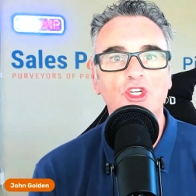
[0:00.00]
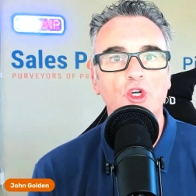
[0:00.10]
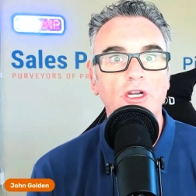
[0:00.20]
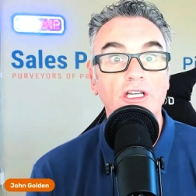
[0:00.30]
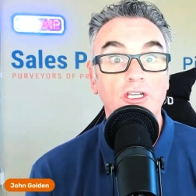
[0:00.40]

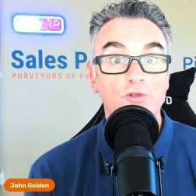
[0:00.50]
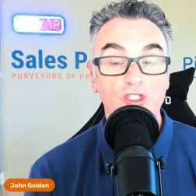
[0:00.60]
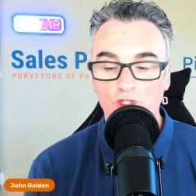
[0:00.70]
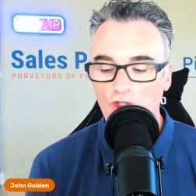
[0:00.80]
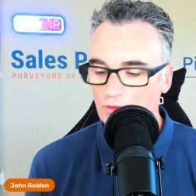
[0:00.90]
joining you
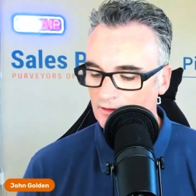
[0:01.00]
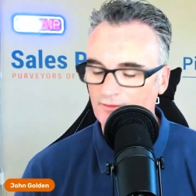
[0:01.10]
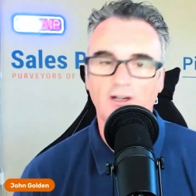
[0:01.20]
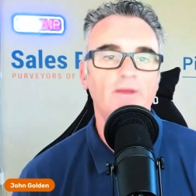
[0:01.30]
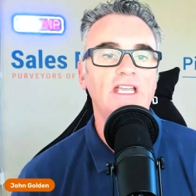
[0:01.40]
as usual
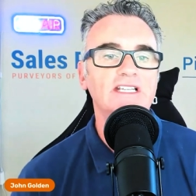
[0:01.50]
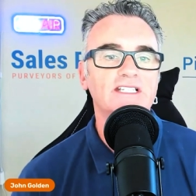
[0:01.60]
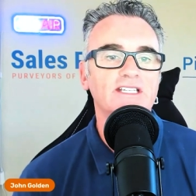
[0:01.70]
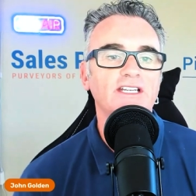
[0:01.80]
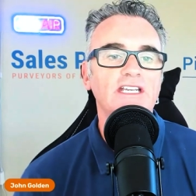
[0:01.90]
from a
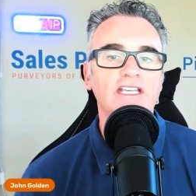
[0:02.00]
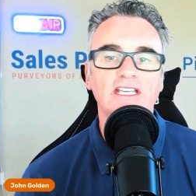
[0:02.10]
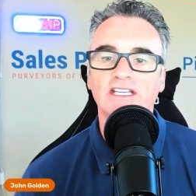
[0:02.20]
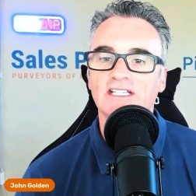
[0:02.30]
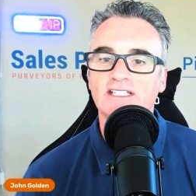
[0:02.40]

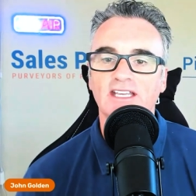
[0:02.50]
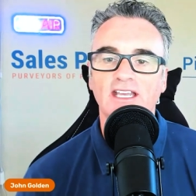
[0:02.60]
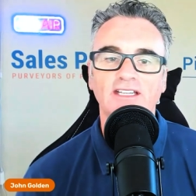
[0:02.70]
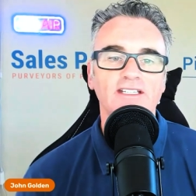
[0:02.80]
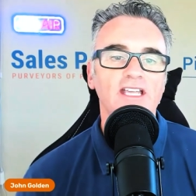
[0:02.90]
sunny
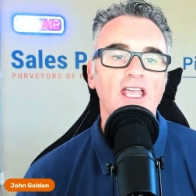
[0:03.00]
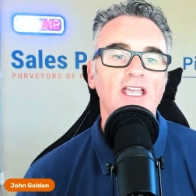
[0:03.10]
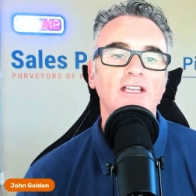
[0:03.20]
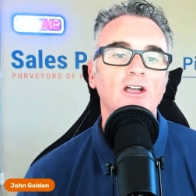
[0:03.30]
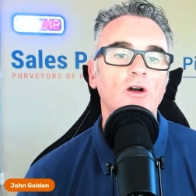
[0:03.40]
San
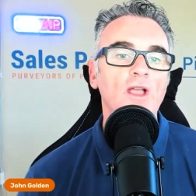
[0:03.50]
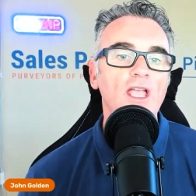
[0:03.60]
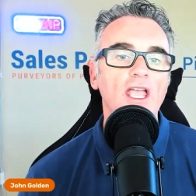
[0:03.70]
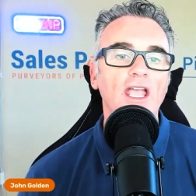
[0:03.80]
Diego.